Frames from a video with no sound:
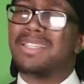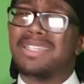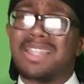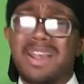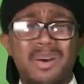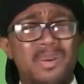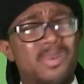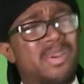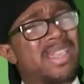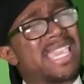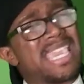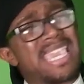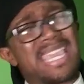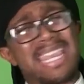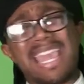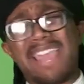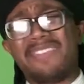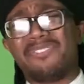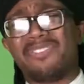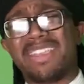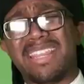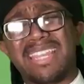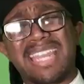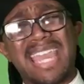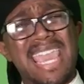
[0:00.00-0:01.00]
Don't eat
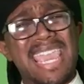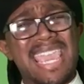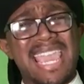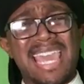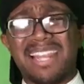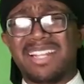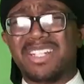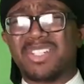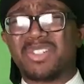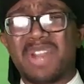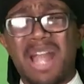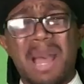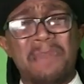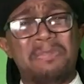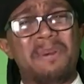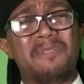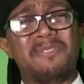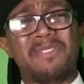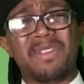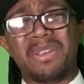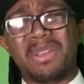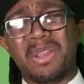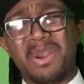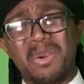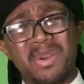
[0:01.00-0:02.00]
every day at a drop
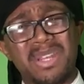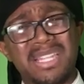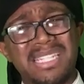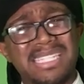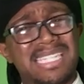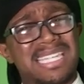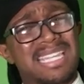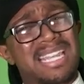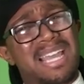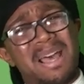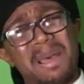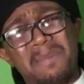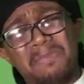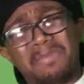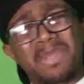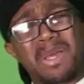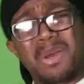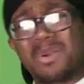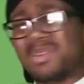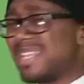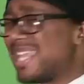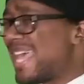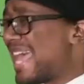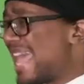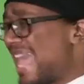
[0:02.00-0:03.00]
of a notice and
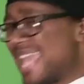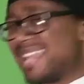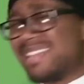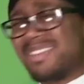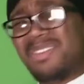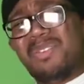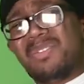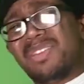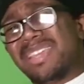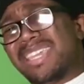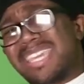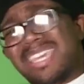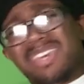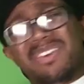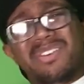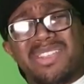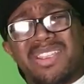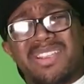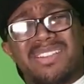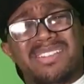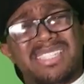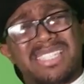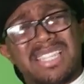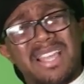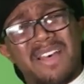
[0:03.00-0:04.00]
upload that. Don't kill
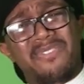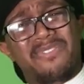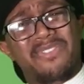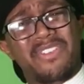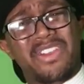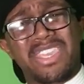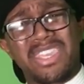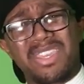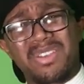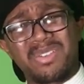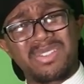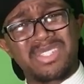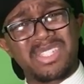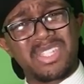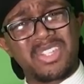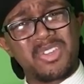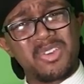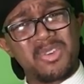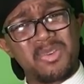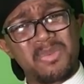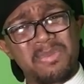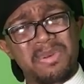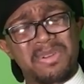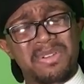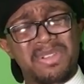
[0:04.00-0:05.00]
yourself for
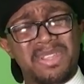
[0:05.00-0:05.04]
YouTube.